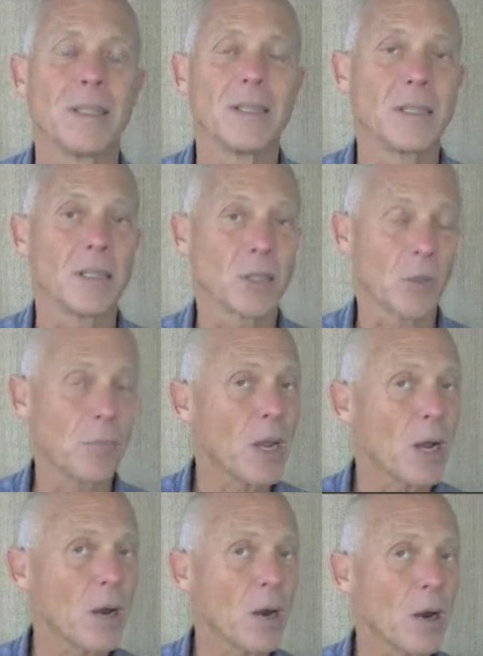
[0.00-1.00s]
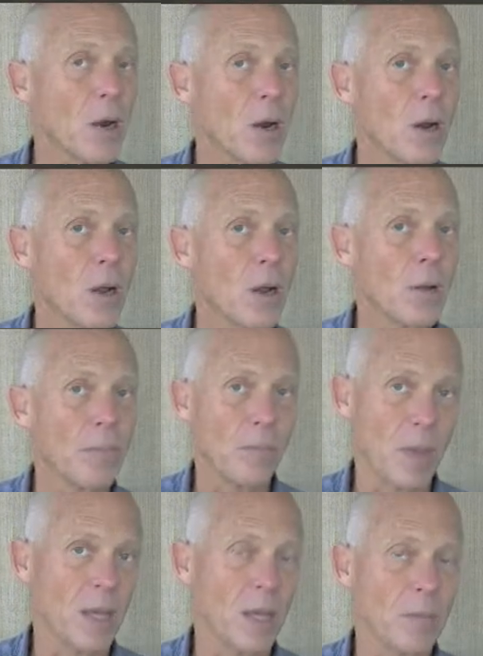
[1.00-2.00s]
disappear,
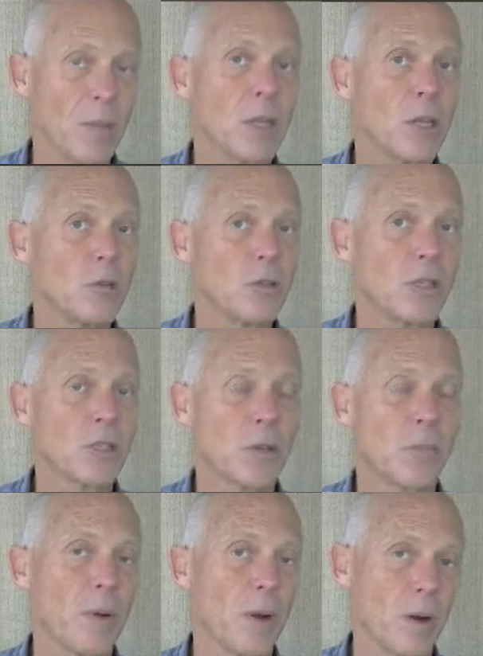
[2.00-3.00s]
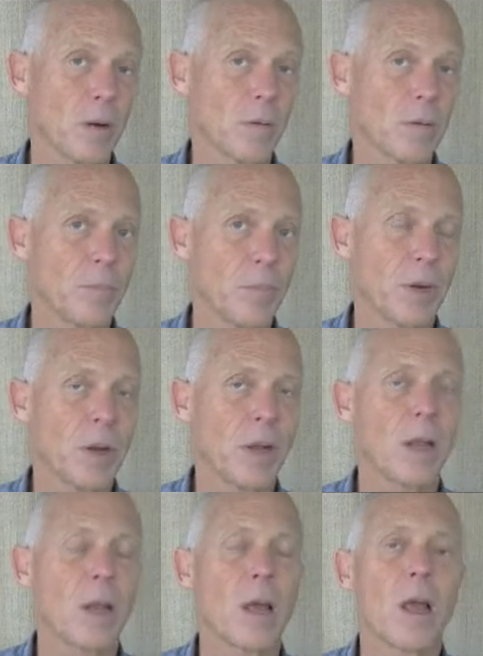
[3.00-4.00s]
making menus disappear,
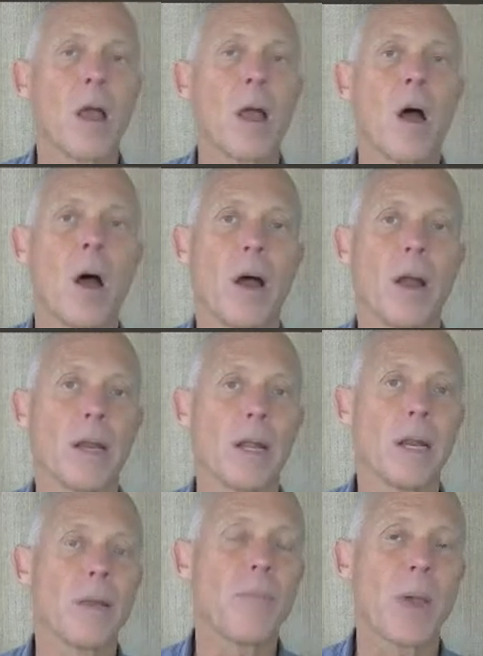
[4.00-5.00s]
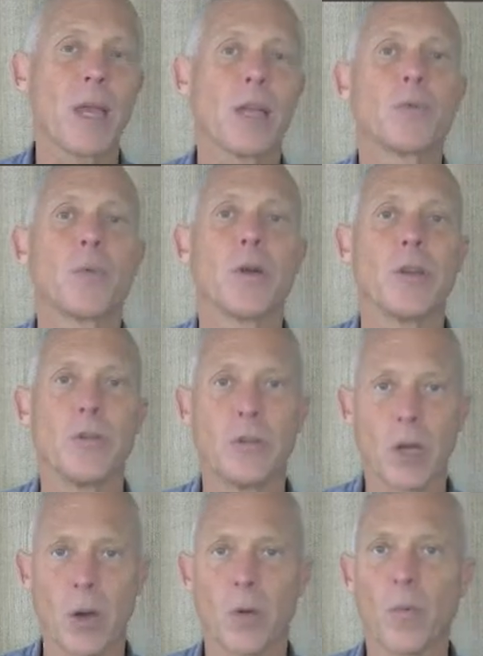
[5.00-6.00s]
period, on any page where you
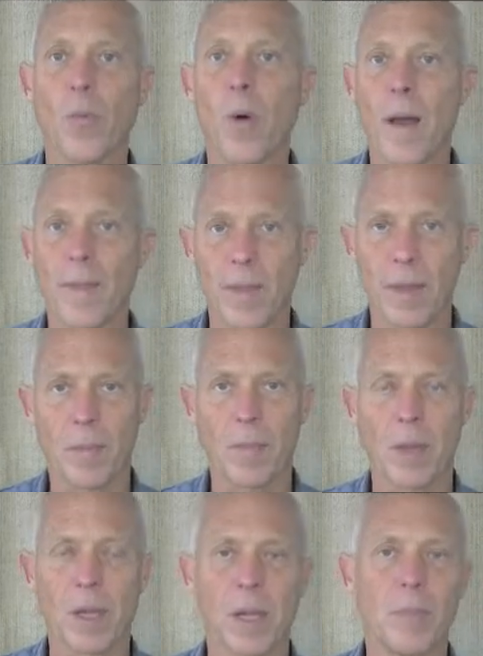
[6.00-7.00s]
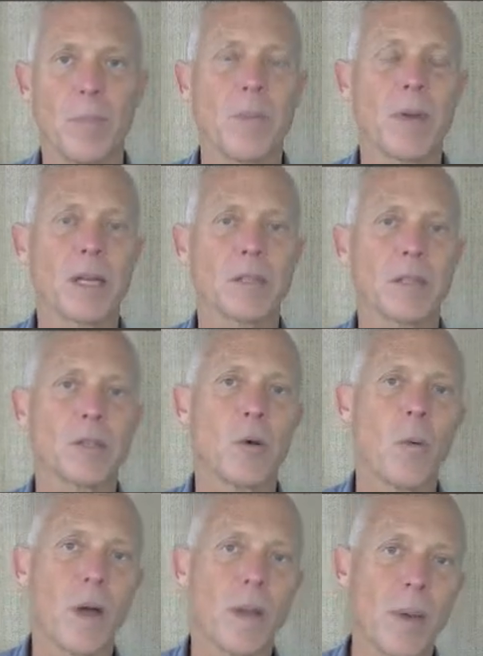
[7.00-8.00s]
don't want them. It could be because it's a
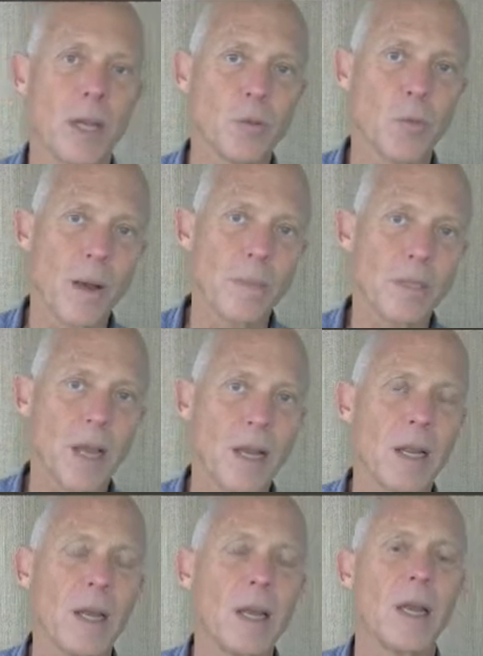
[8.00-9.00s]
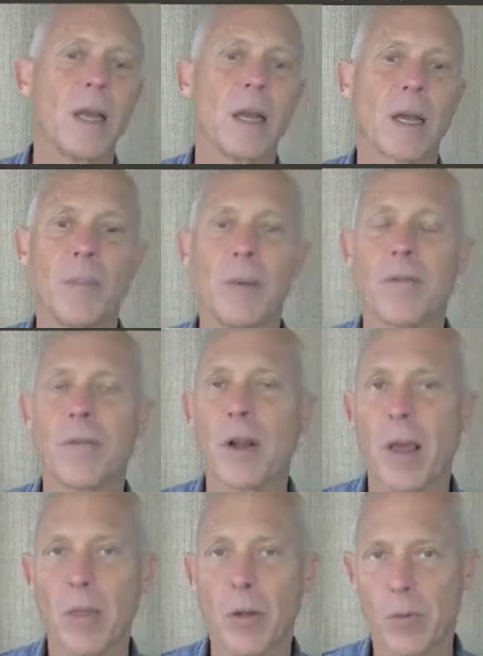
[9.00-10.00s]
one-page website. It could be for
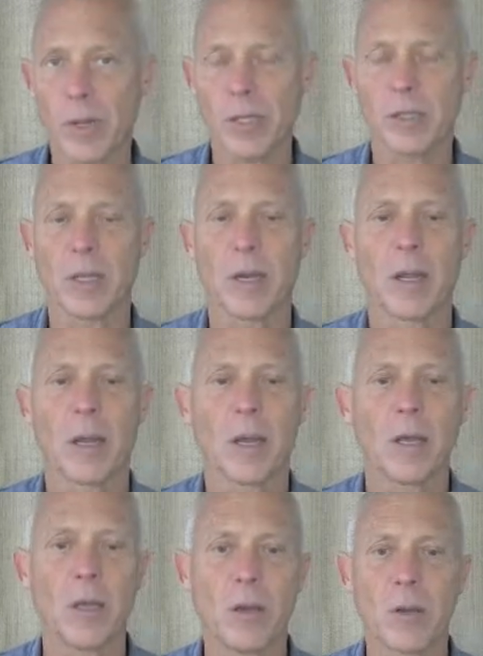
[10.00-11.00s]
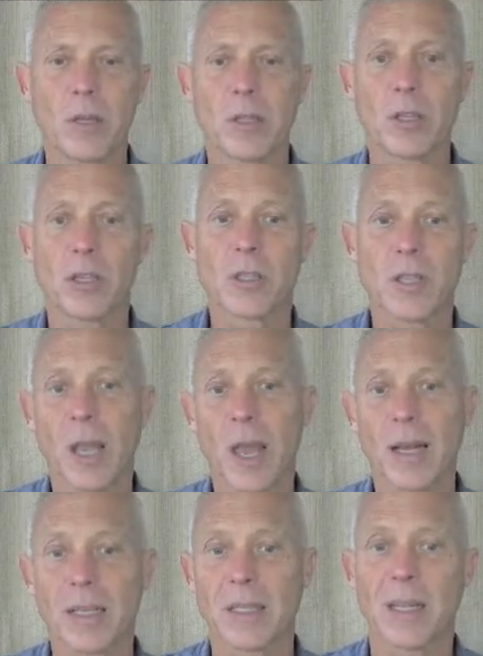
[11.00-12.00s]
another reason. You can just
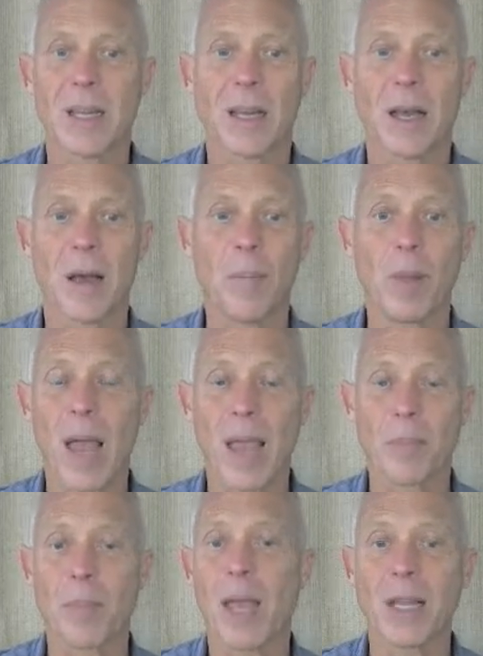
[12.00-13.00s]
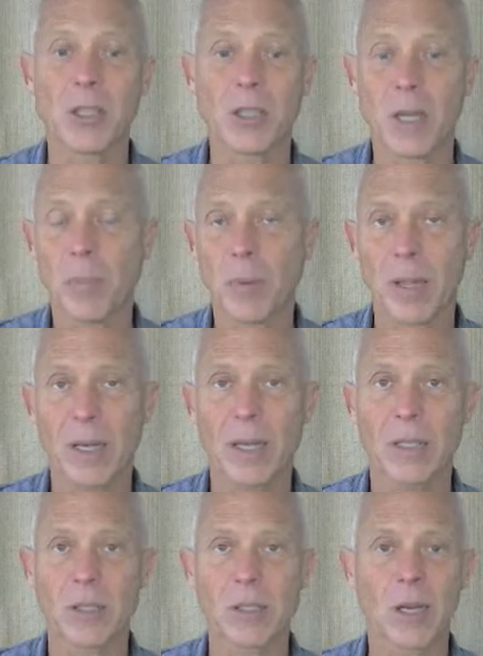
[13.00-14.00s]
select a blank page template
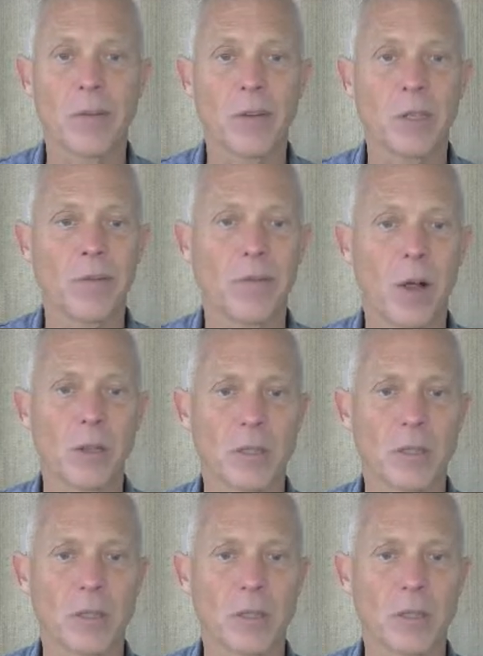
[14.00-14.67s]
instead of a default